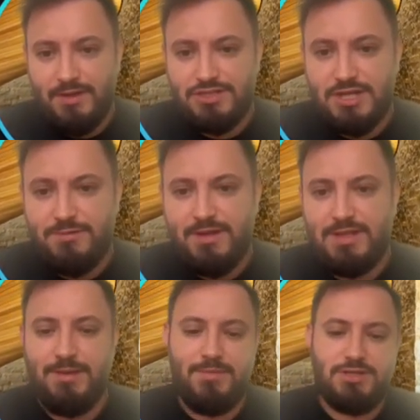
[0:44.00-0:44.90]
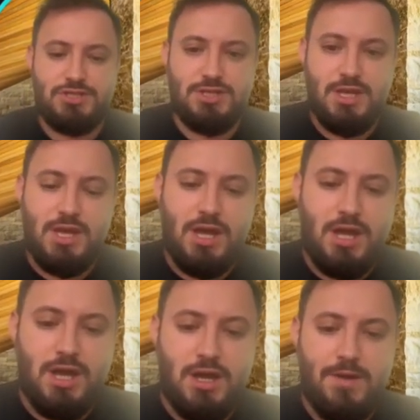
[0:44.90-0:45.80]
generate image
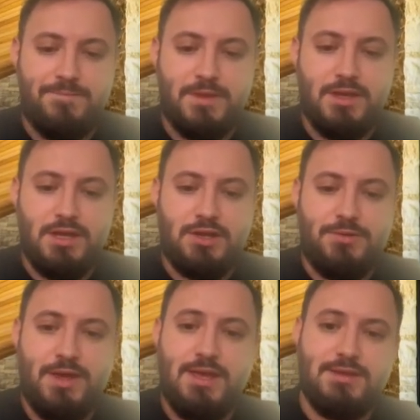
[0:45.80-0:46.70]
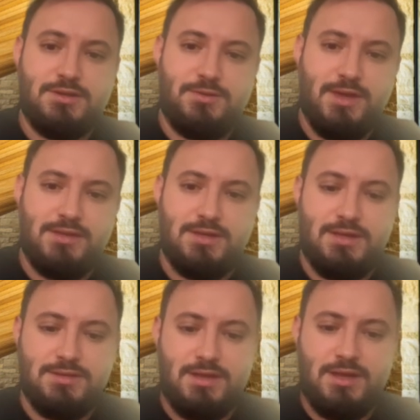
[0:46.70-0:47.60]
uh, create create
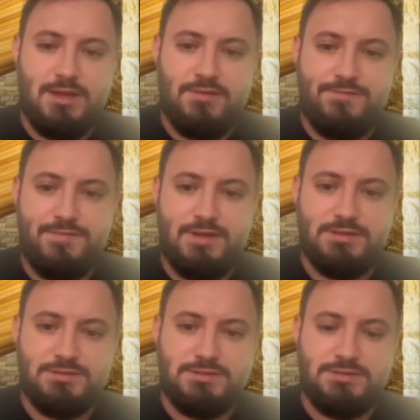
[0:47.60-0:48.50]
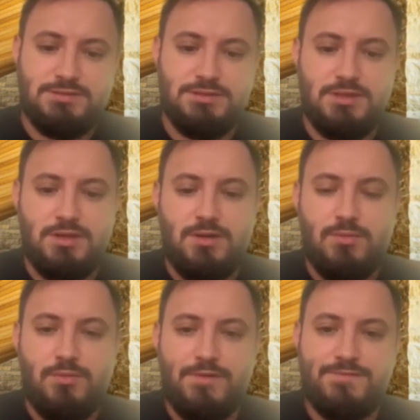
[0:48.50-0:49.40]
an elephant
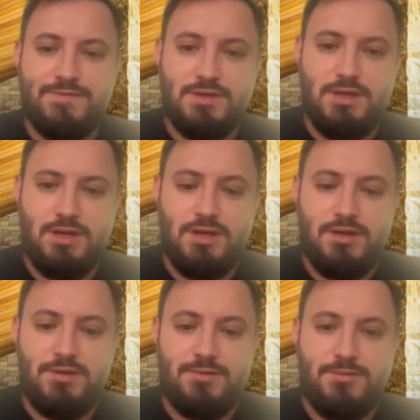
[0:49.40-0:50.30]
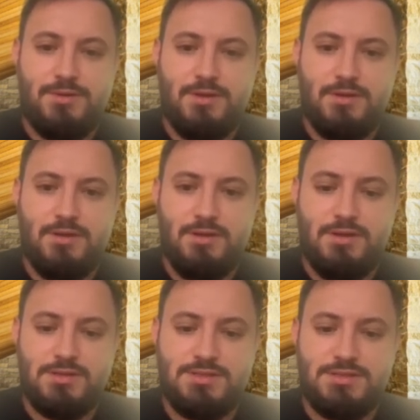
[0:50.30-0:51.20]
with uh,
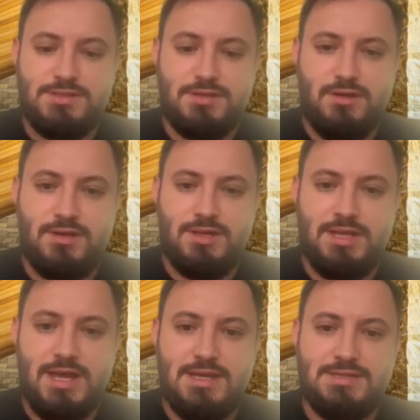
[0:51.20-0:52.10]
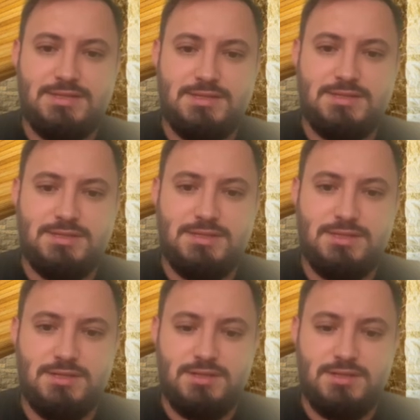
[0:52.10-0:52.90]
uh, sunglasses